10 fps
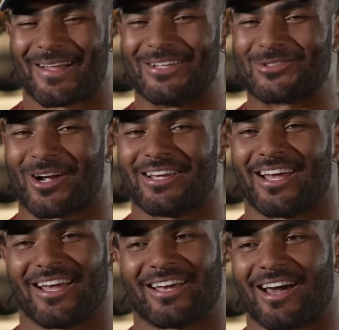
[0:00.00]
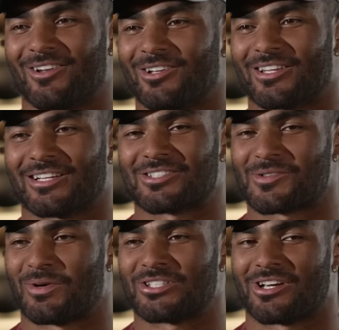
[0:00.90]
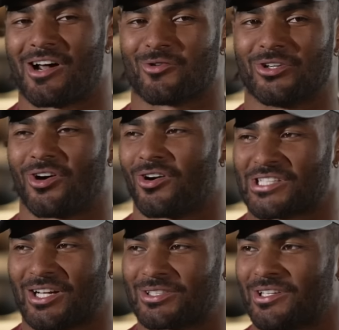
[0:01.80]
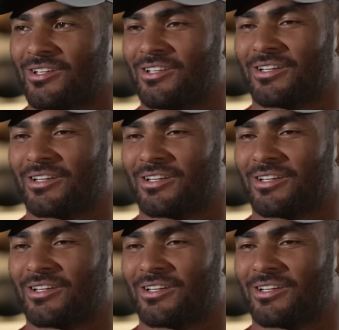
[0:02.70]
That's right. Yeah, it got to look like just a bunch of hungry dogs out there yeah.